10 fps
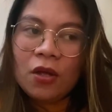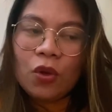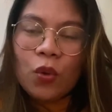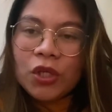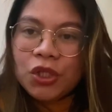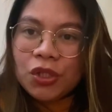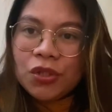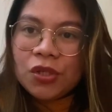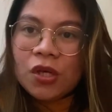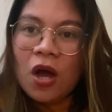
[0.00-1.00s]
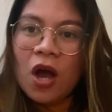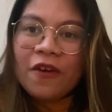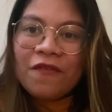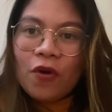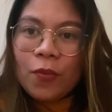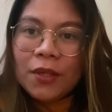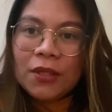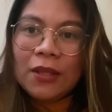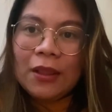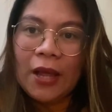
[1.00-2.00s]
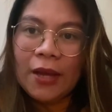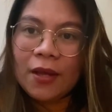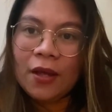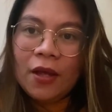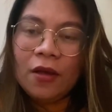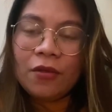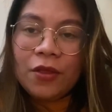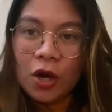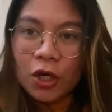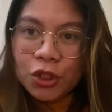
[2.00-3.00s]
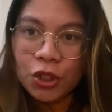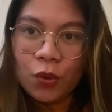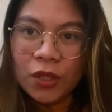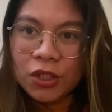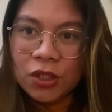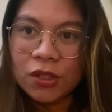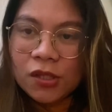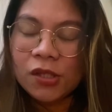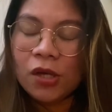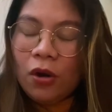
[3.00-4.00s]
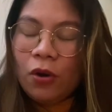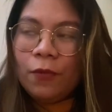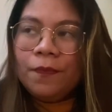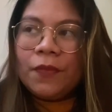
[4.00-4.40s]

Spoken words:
questions are formatted like the Archer questions, so